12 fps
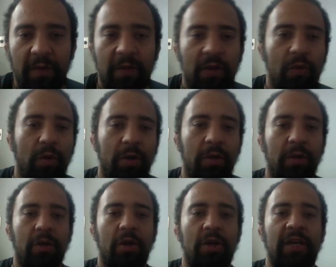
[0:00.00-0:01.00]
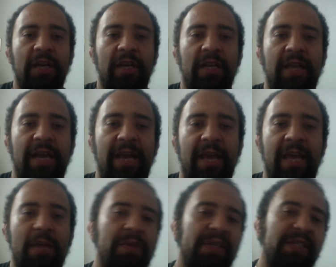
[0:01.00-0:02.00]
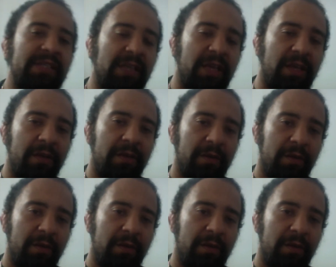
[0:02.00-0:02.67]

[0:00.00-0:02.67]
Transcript: they don't want to learn that abc